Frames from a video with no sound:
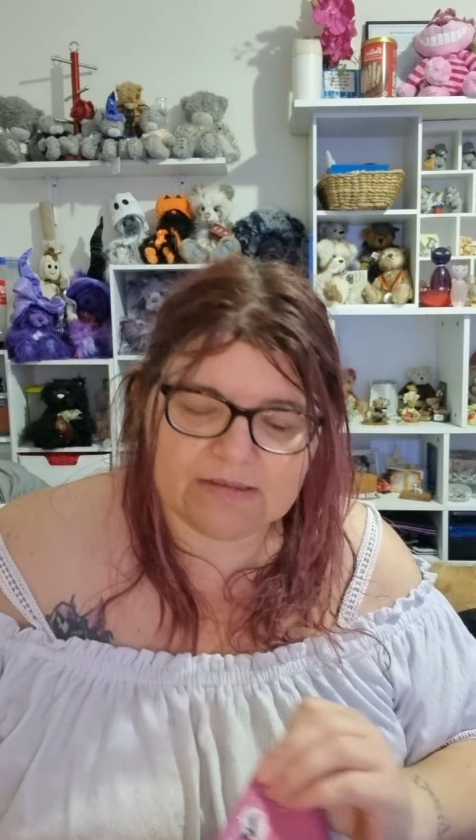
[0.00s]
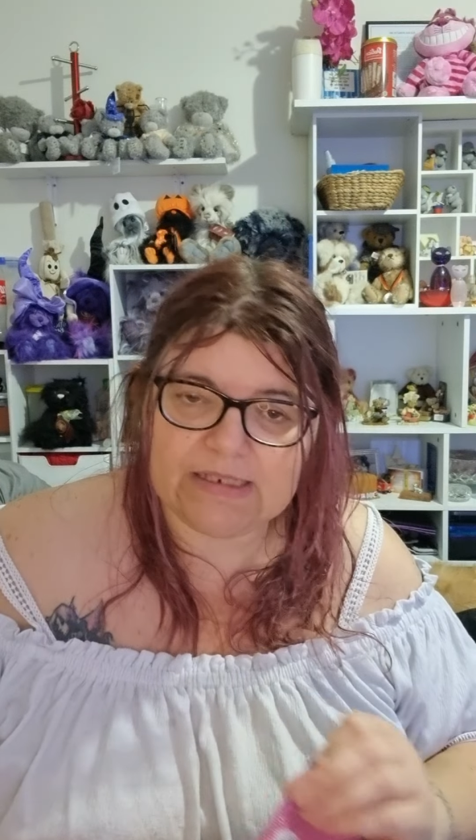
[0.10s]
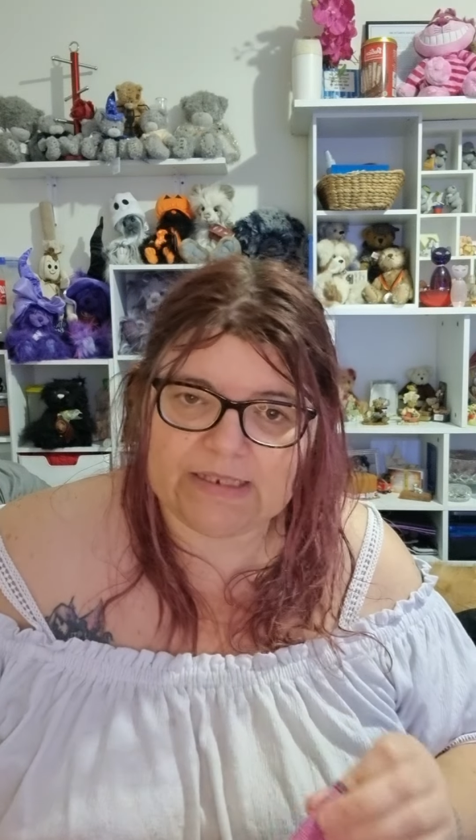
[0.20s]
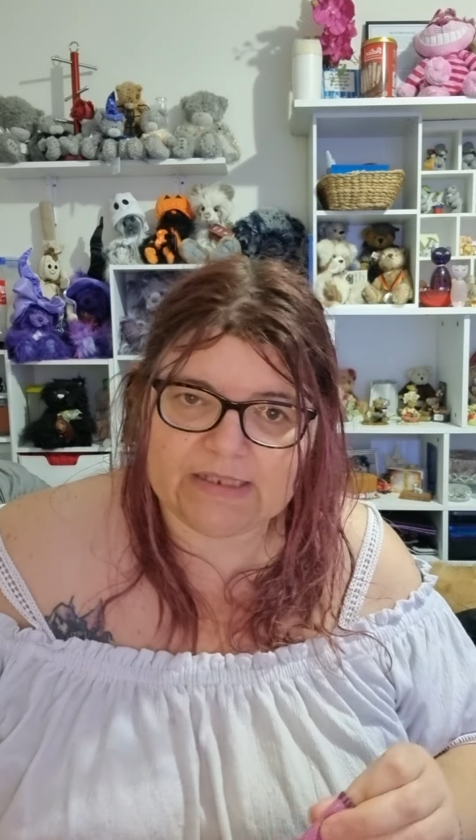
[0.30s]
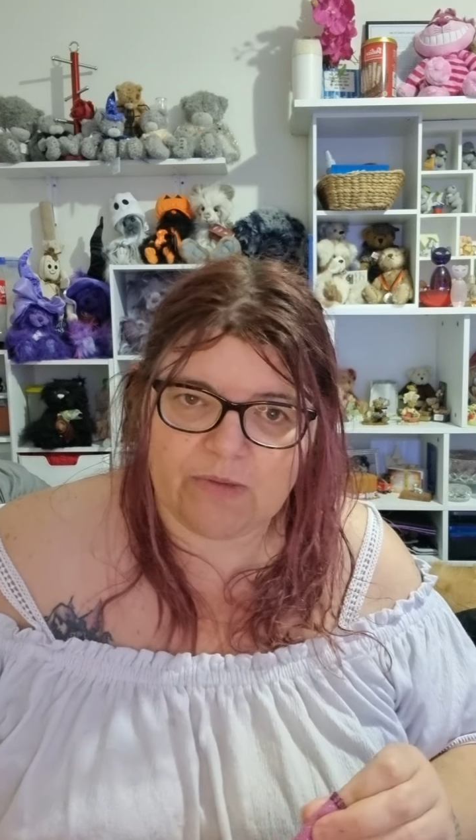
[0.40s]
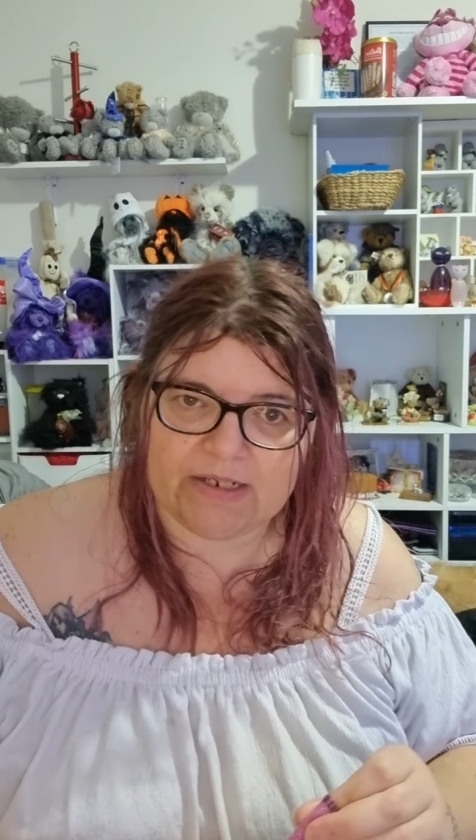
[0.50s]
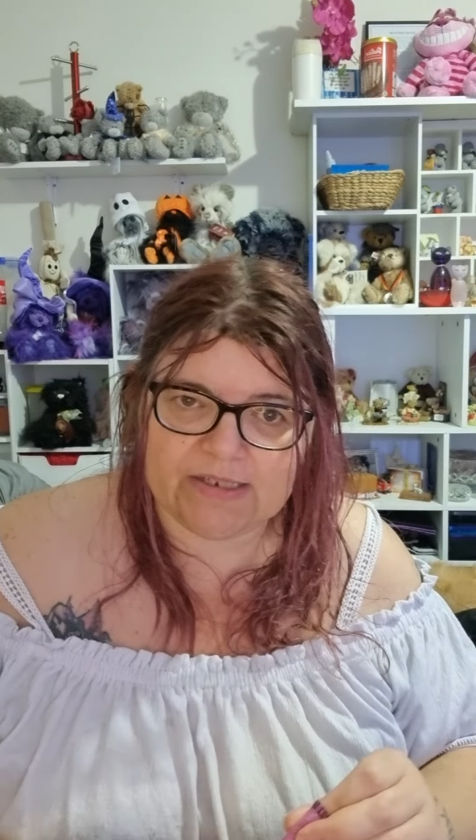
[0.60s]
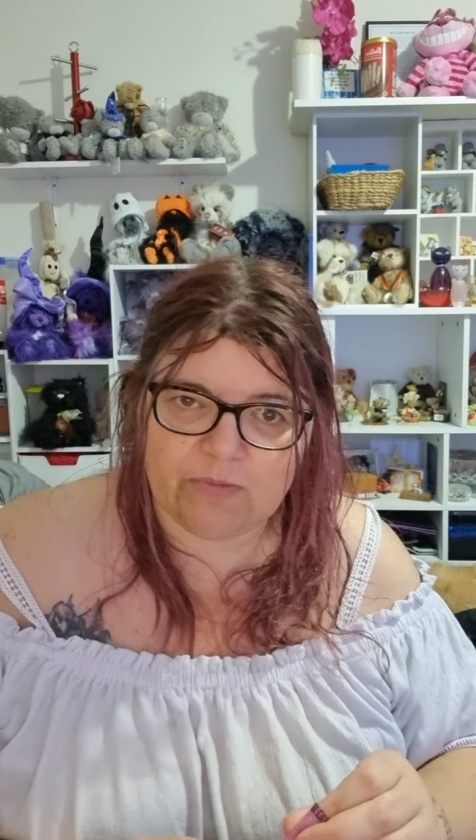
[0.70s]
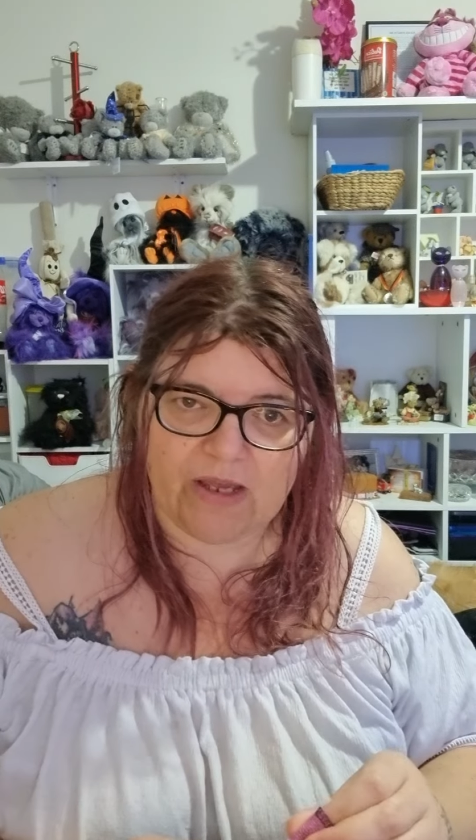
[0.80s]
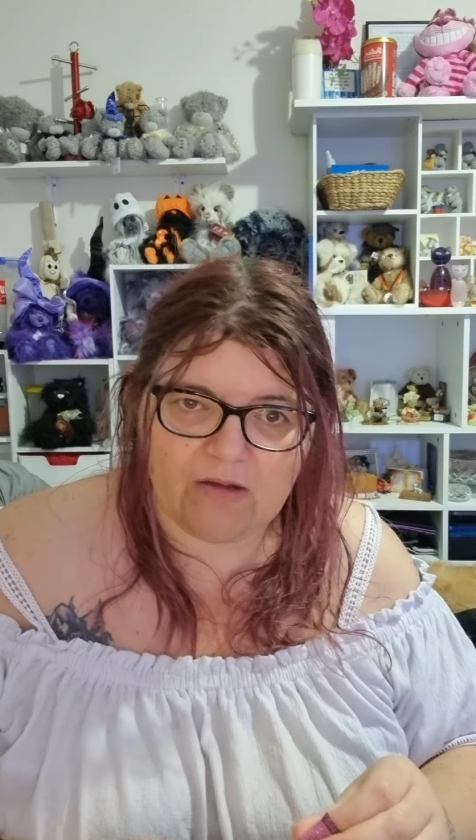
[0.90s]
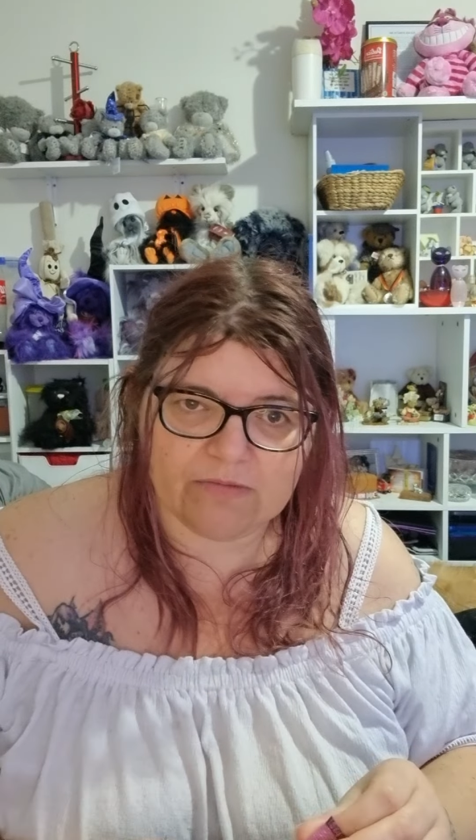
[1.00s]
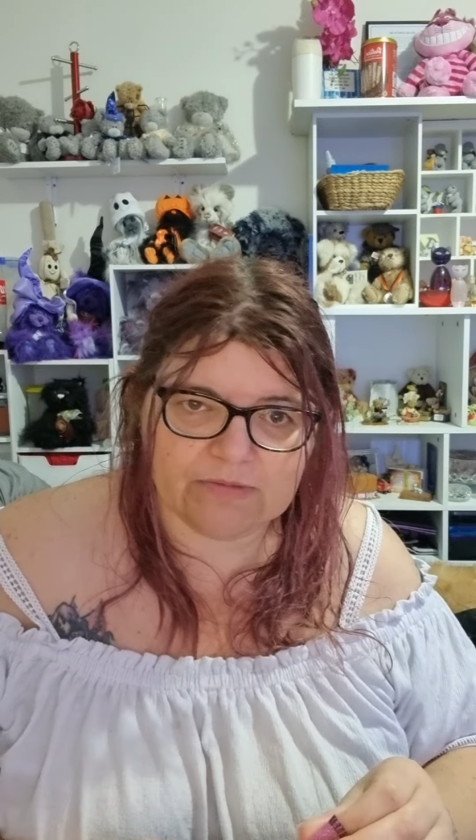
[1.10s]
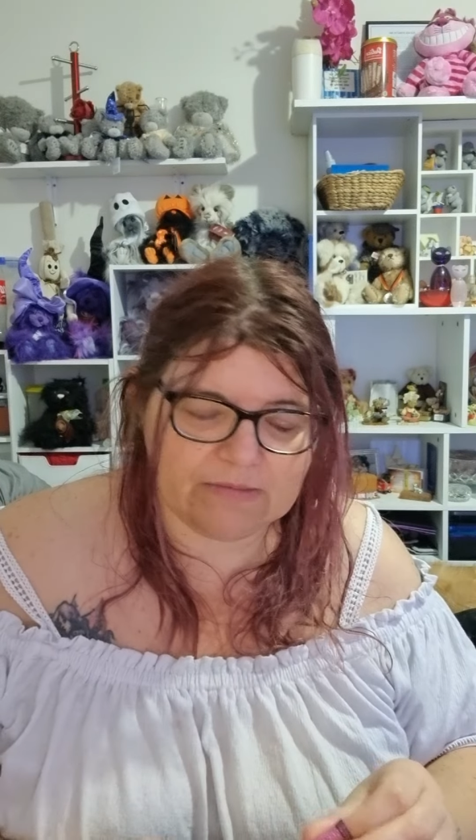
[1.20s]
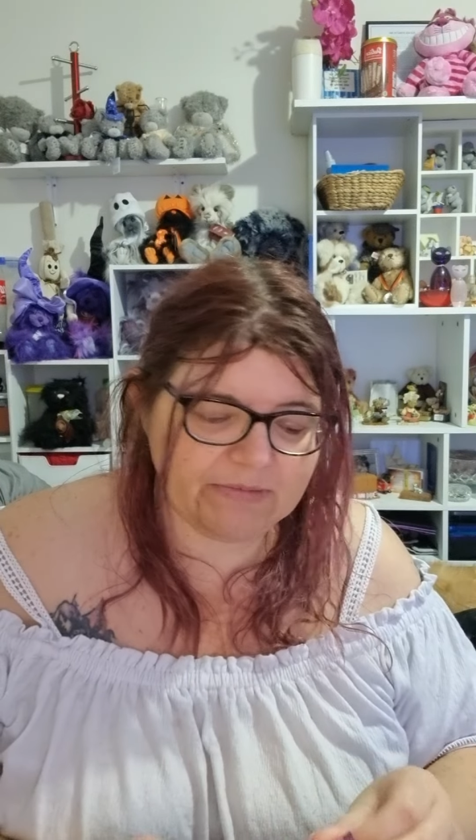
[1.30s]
to this one as well in